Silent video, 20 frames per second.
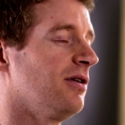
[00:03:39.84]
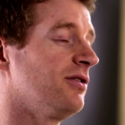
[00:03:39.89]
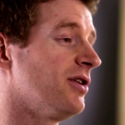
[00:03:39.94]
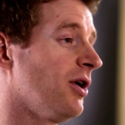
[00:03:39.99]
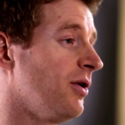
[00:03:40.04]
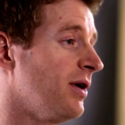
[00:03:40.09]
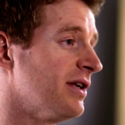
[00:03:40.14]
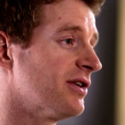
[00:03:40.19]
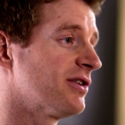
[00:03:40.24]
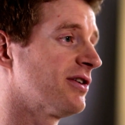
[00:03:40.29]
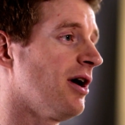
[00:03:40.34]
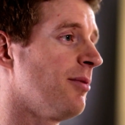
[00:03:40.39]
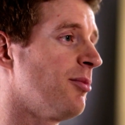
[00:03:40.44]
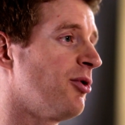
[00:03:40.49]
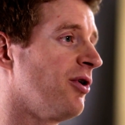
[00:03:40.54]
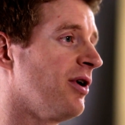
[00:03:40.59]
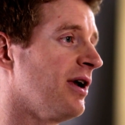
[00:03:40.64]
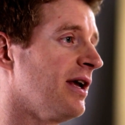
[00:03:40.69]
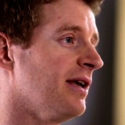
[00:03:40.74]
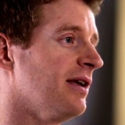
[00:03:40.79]
So in
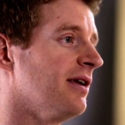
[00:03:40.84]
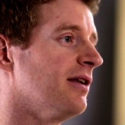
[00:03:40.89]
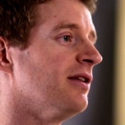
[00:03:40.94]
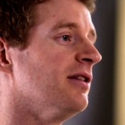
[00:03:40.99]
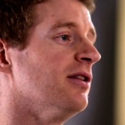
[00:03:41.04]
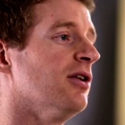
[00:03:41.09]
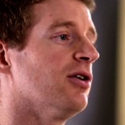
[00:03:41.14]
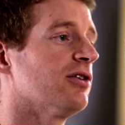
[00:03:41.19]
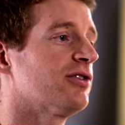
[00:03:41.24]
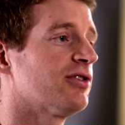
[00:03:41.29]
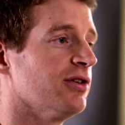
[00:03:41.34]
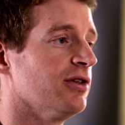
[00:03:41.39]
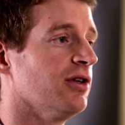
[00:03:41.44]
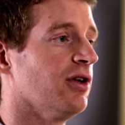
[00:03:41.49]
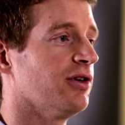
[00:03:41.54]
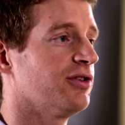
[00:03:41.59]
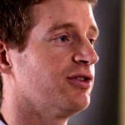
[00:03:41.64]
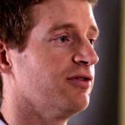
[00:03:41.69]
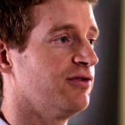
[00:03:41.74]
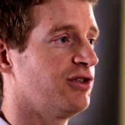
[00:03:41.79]
summary, lots and
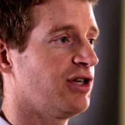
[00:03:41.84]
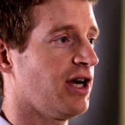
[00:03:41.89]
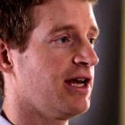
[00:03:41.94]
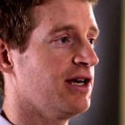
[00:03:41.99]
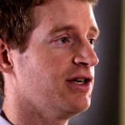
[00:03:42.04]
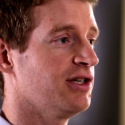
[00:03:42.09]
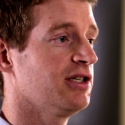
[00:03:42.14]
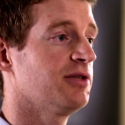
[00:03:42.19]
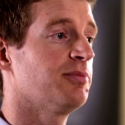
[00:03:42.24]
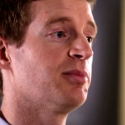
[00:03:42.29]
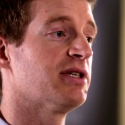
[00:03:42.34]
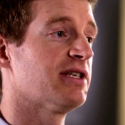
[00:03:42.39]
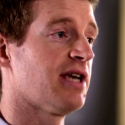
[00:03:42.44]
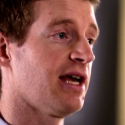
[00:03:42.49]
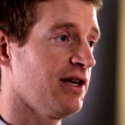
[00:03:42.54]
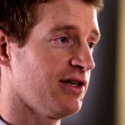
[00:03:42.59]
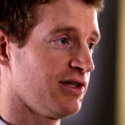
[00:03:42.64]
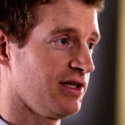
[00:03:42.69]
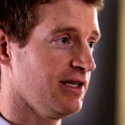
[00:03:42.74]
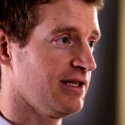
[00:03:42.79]
lots of changes
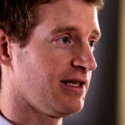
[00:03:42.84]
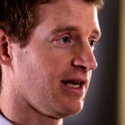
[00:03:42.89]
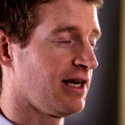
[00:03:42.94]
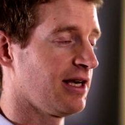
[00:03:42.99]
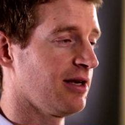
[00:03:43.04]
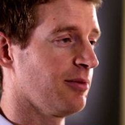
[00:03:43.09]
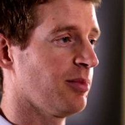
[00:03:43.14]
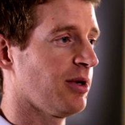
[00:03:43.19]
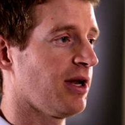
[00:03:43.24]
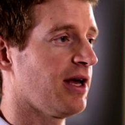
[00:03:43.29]
potentially taking